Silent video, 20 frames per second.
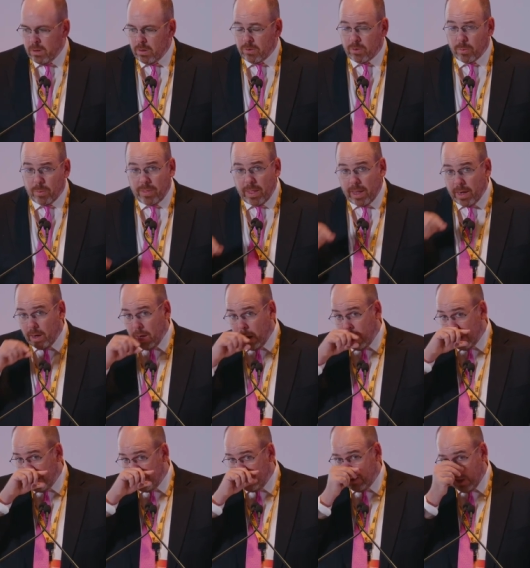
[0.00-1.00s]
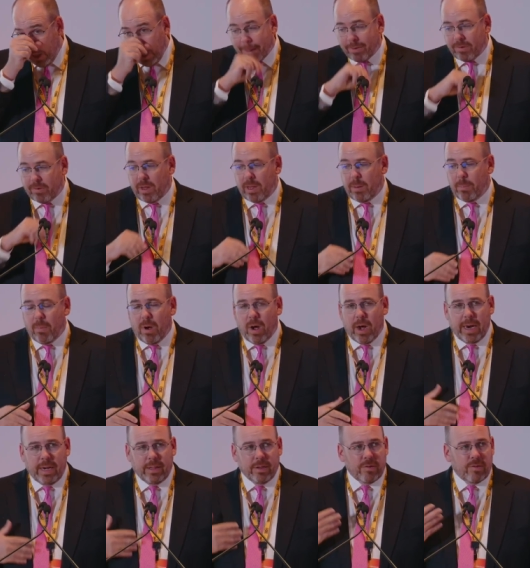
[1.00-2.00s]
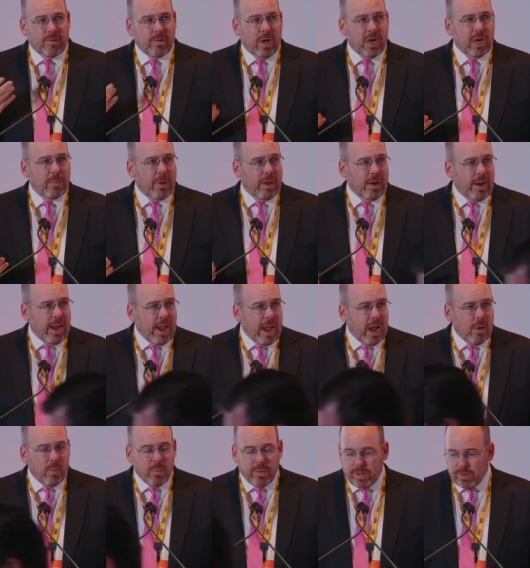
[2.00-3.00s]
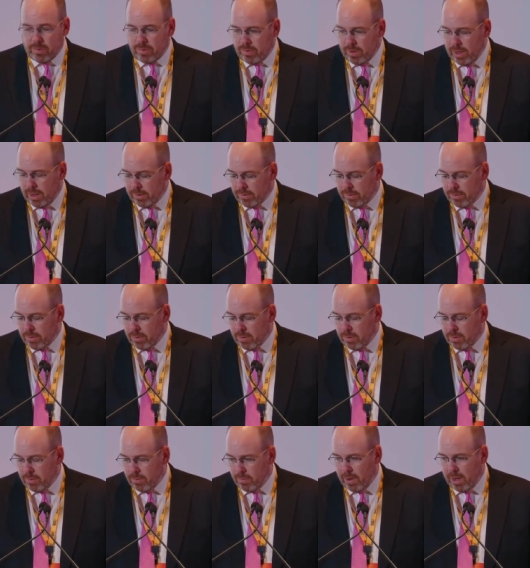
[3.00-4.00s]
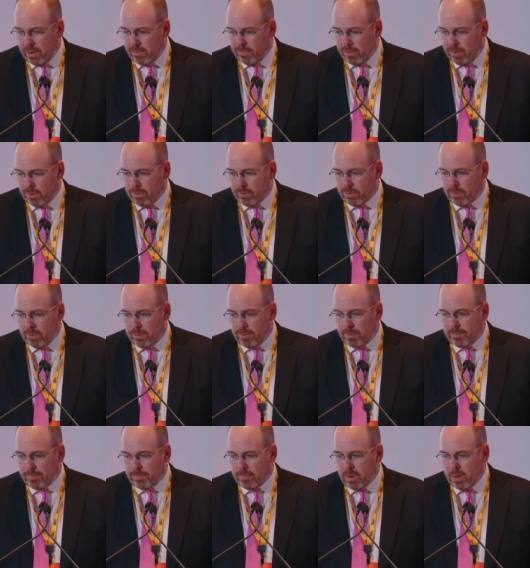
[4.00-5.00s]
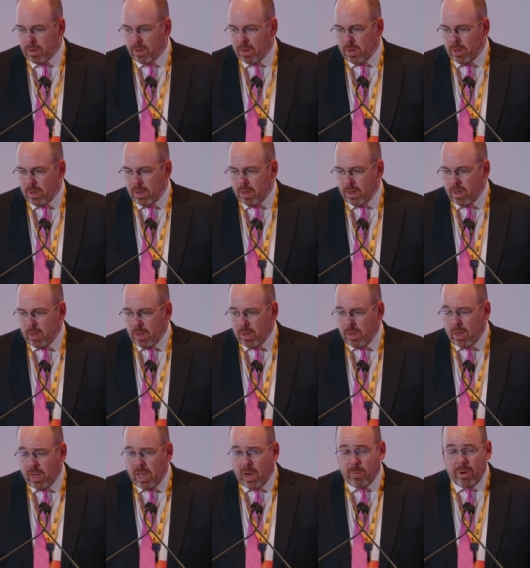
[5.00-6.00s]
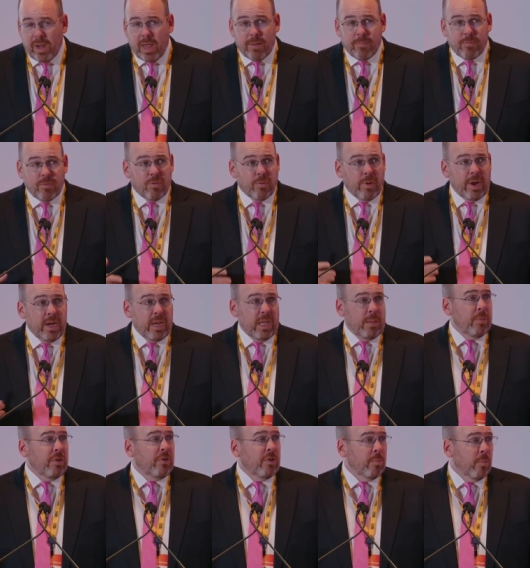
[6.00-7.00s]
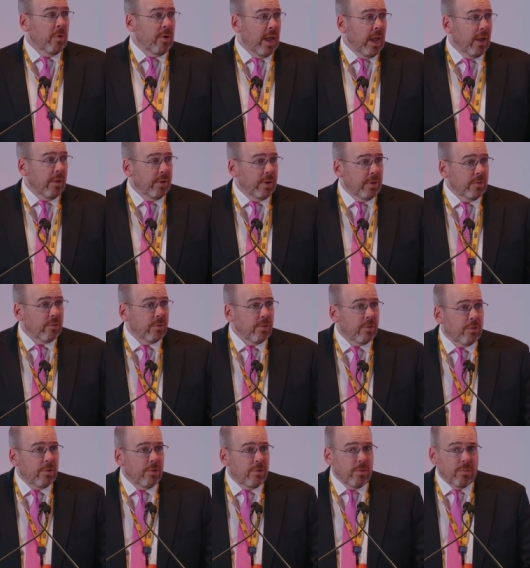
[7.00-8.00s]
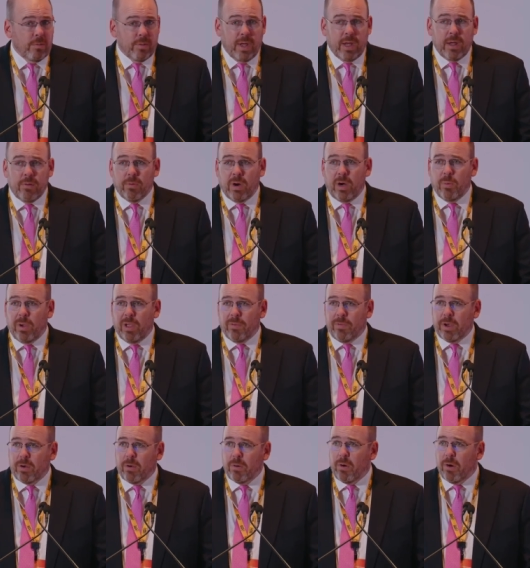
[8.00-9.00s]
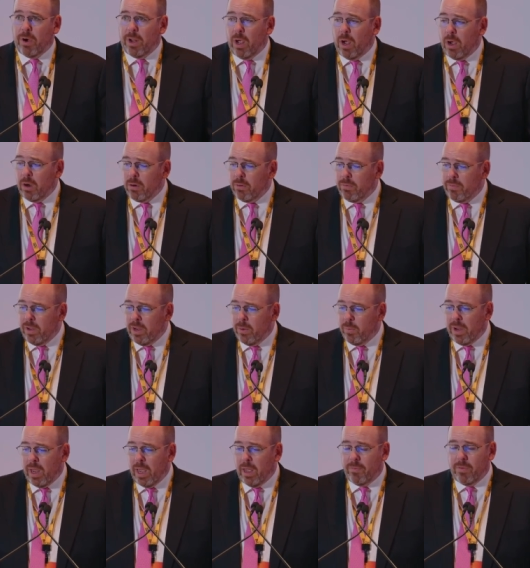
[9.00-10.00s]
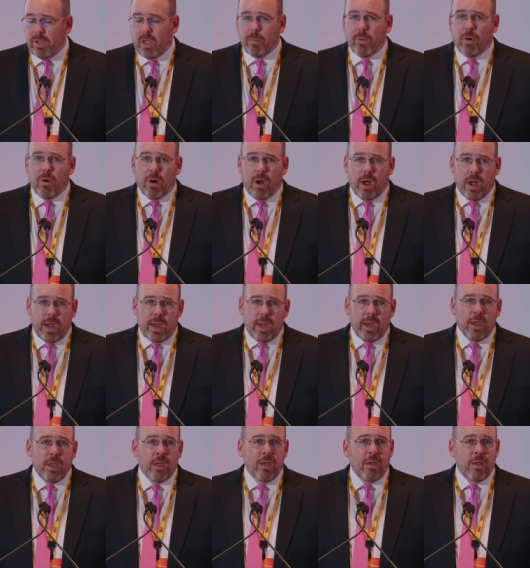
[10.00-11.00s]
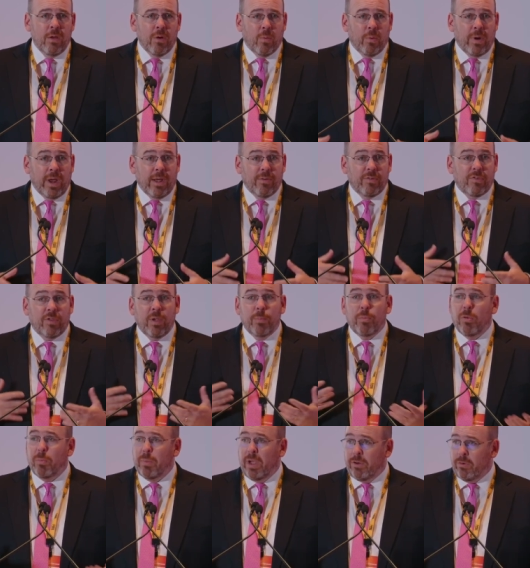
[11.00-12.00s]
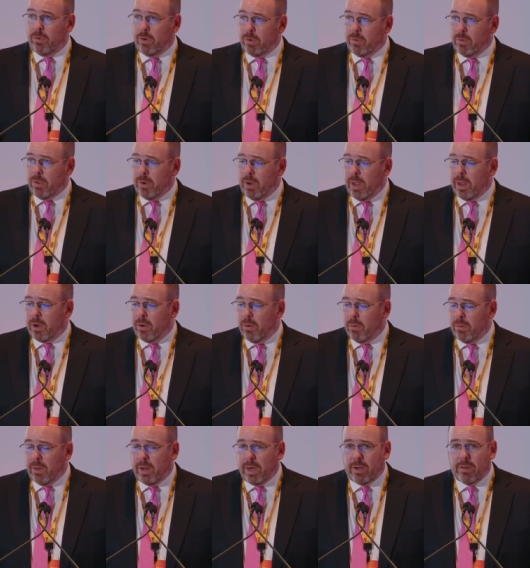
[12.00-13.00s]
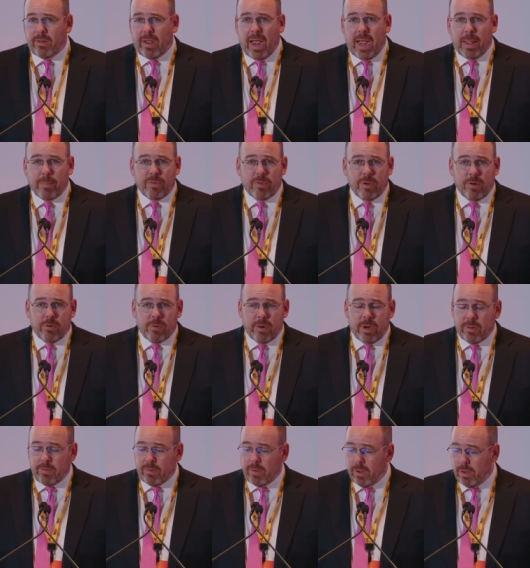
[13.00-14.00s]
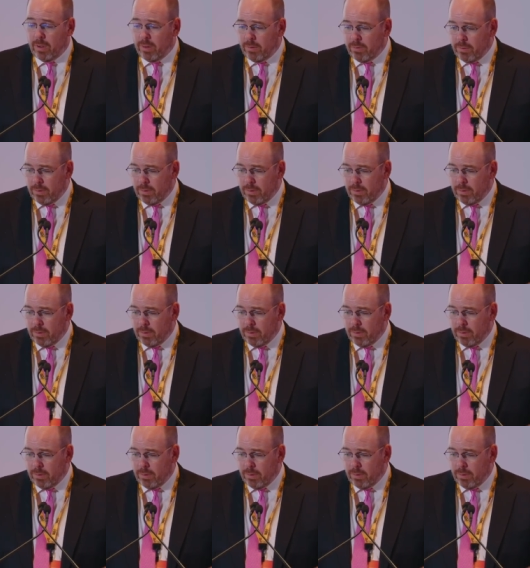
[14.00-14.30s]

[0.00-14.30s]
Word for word: So, with that context in mind, let's talk about how we assess the right ventricle. And we have great imaging modalities to do that, right? We have echocardiography, we have MRI, we have simple metrics on echo like TAPSI, trans, uh,